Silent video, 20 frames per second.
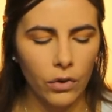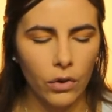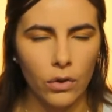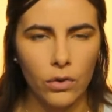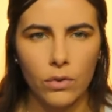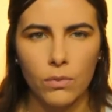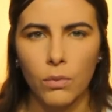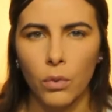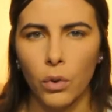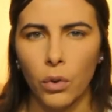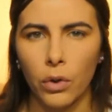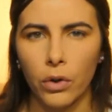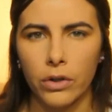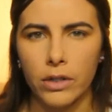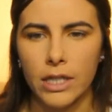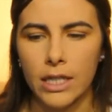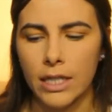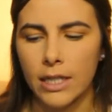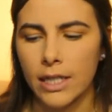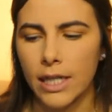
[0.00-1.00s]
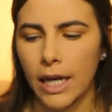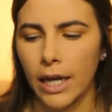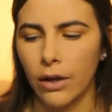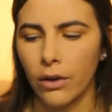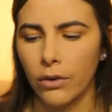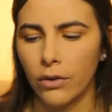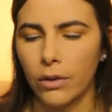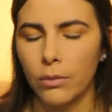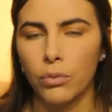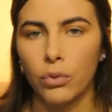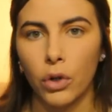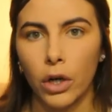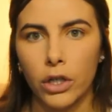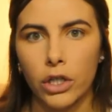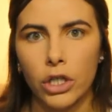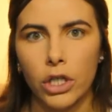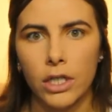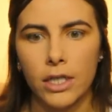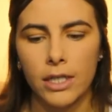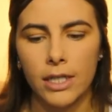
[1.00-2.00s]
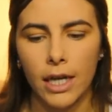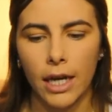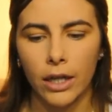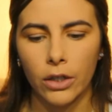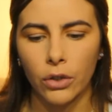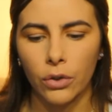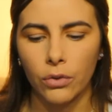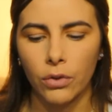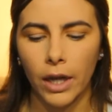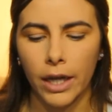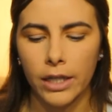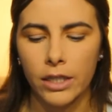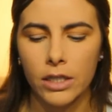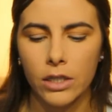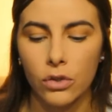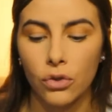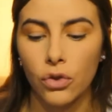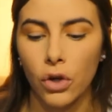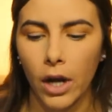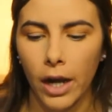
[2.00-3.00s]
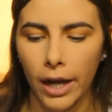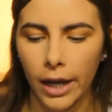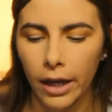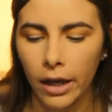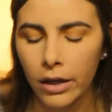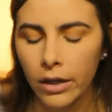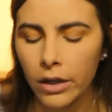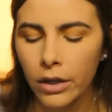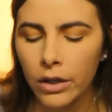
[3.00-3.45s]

those more detailed brushes that you'd like to try.